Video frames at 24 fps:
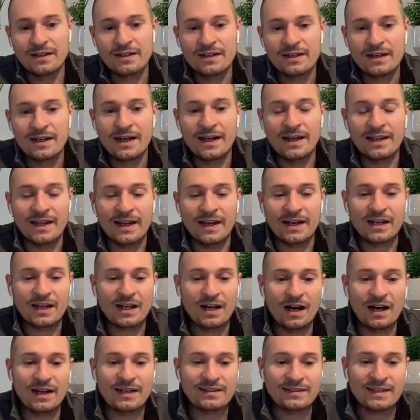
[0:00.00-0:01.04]
And then
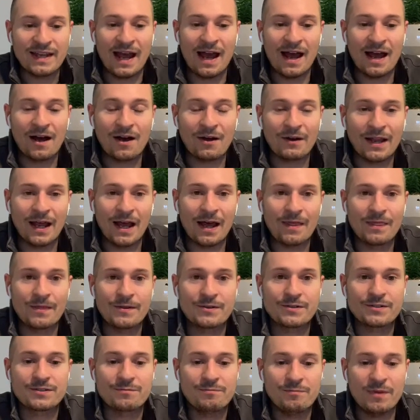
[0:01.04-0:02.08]
cut down on
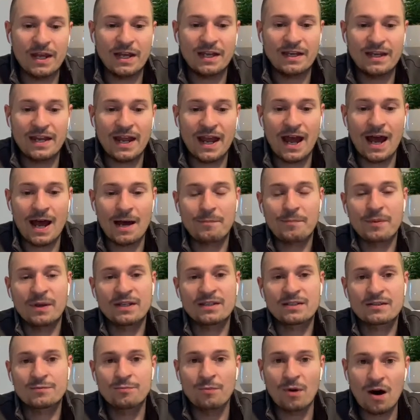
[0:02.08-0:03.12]
those mid-cap
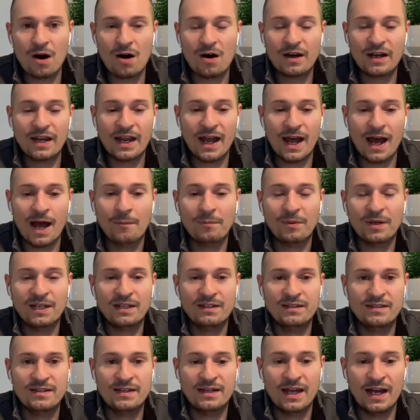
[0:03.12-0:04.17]
and small-cap
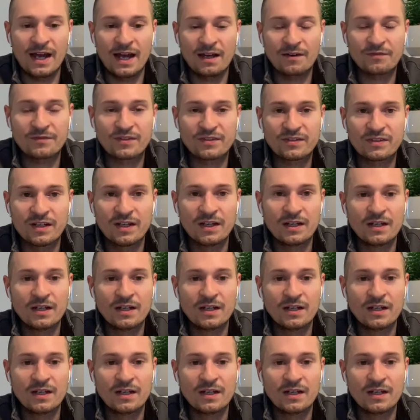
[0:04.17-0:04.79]
ETFs.